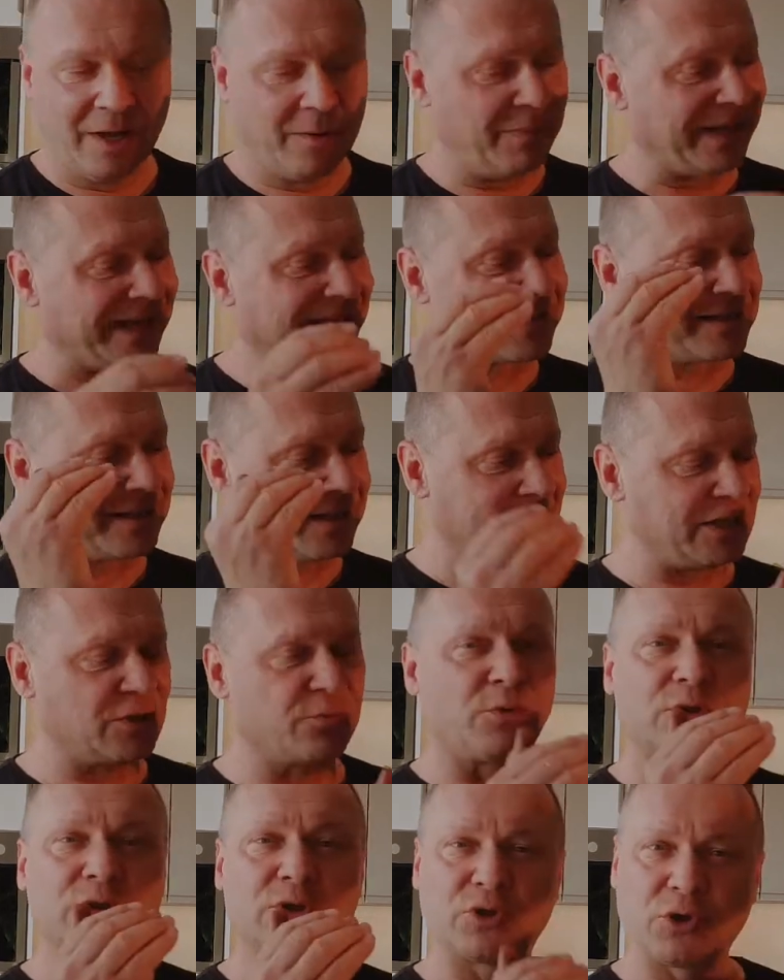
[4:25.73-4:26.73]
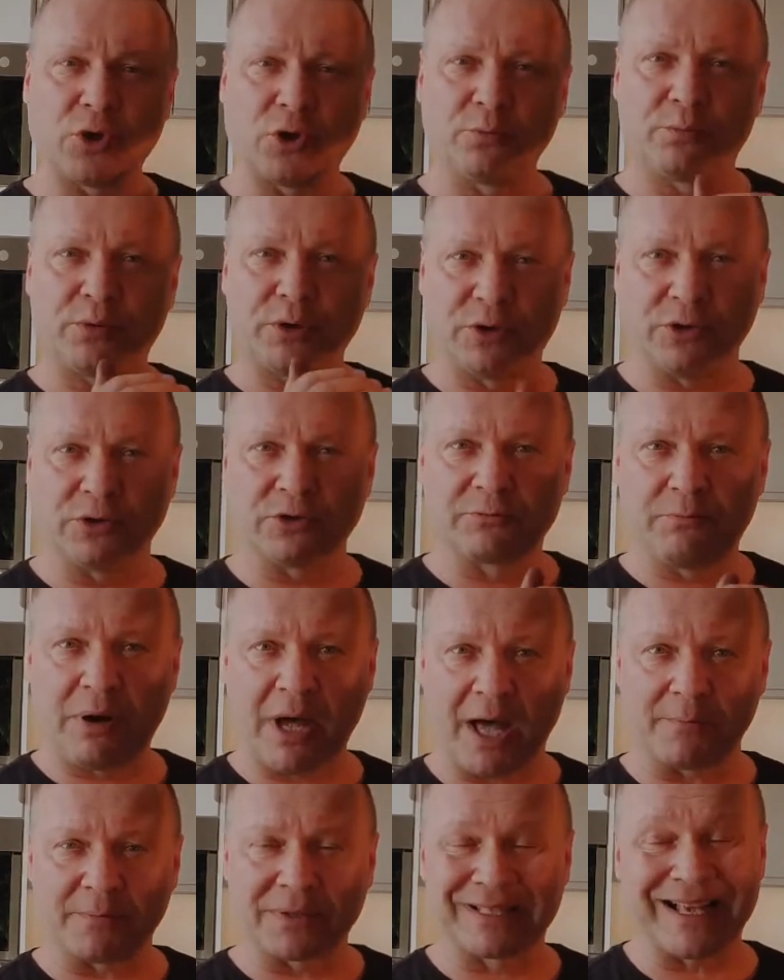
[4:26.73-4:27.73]
Because these ones don't produce
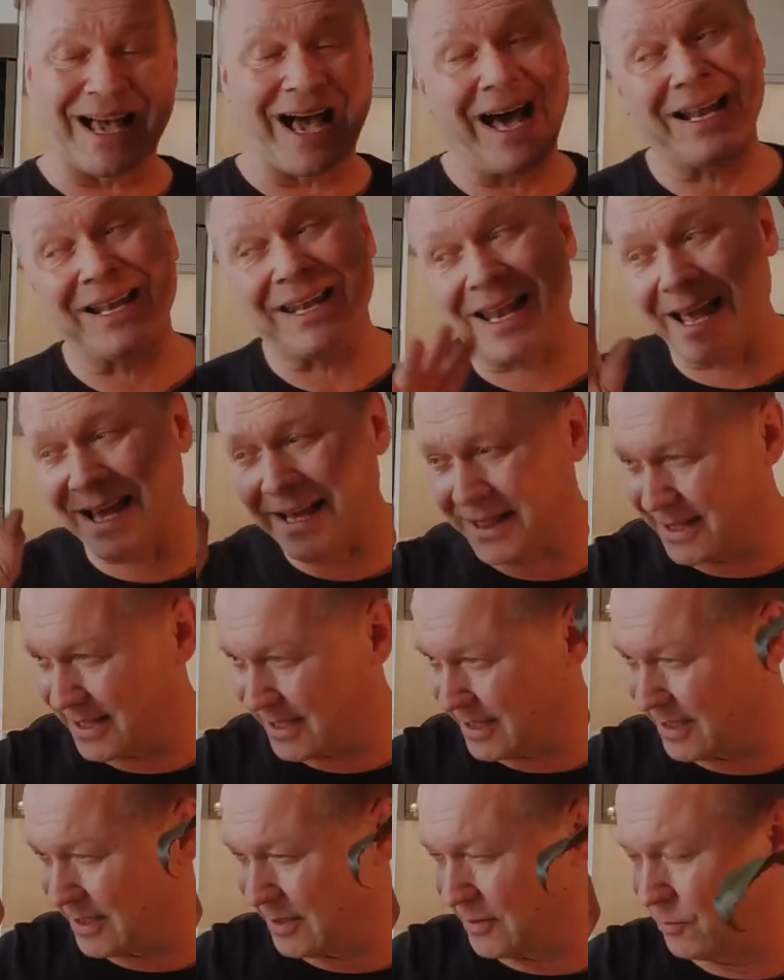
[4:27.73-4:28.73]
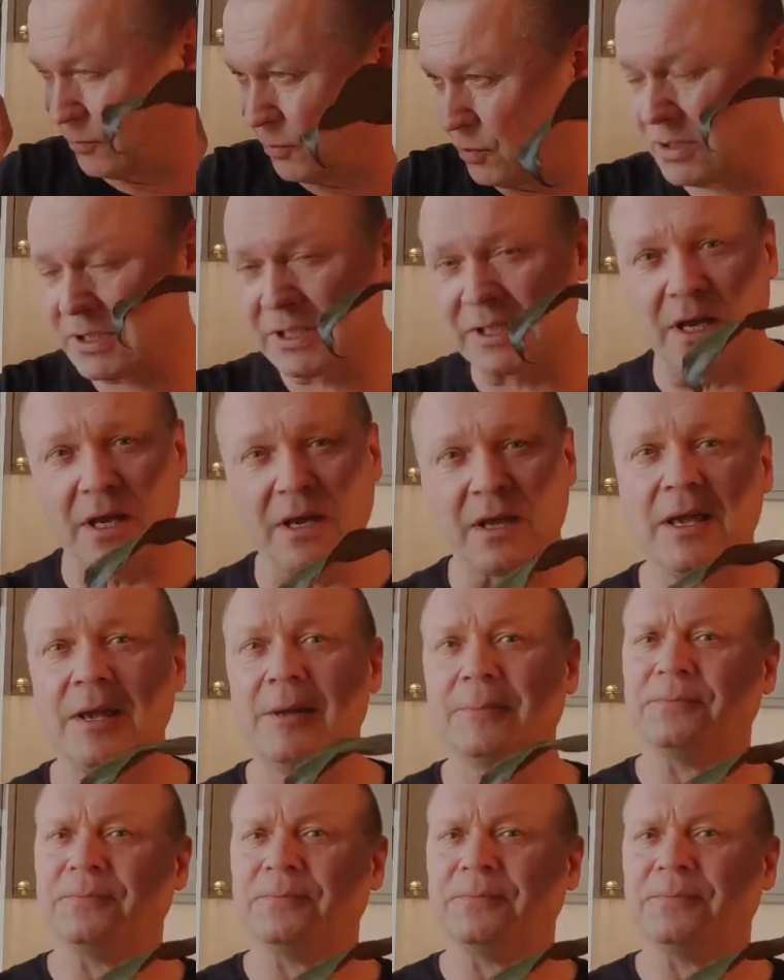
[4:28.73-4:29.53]
pups. Unlike the Musa